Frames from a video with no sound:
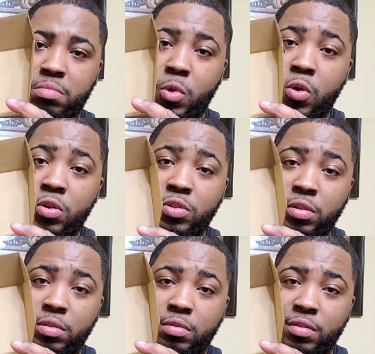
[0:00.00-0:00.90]
holster.
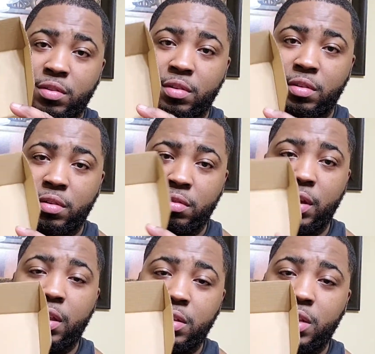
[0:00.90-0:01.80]

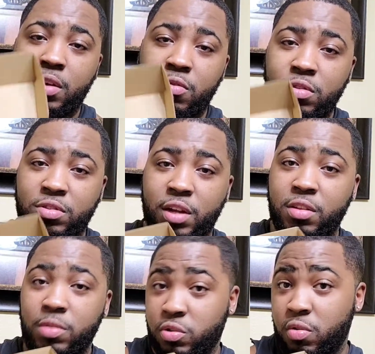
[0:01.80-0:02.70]
That is a holster. I know,
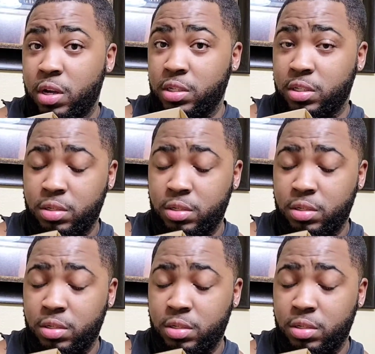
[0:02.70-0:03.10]
it's crazy.